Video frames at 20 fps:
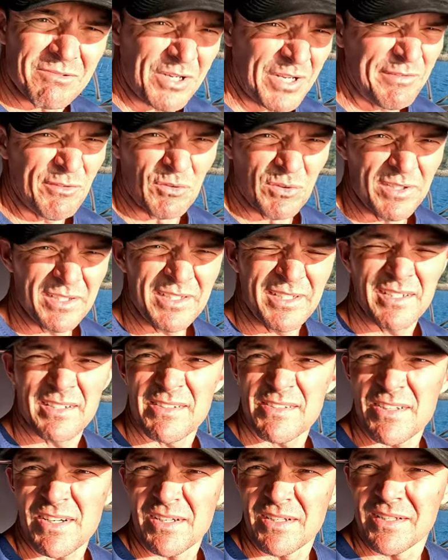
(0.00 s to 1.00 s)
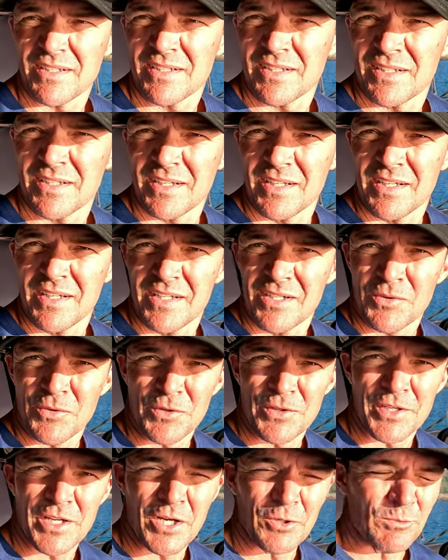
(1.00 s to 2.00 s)
whatever really. So
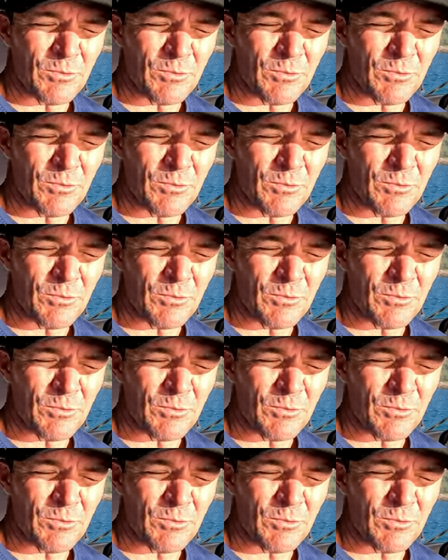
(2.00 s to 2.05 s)
we're in no